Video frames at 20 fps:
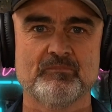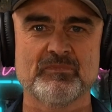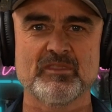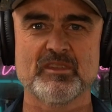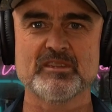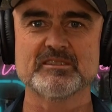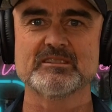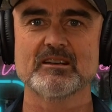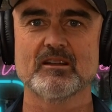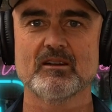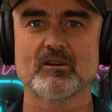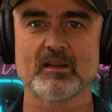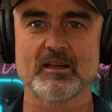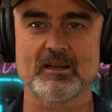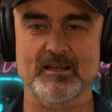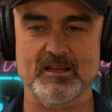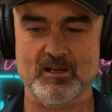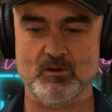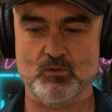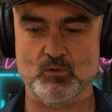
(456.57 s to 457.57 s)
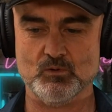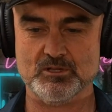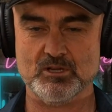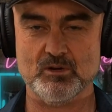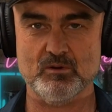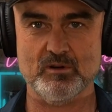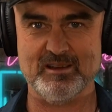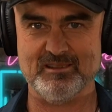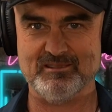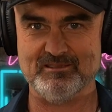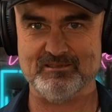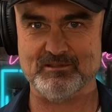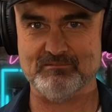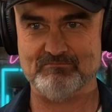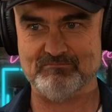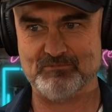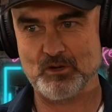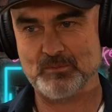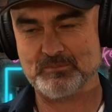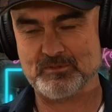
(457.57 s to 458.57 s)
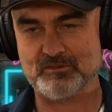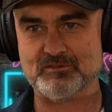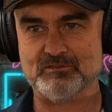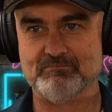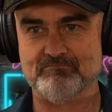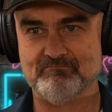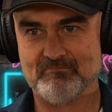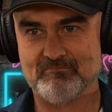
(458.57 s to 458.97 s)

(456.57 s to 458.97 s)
These also in terms of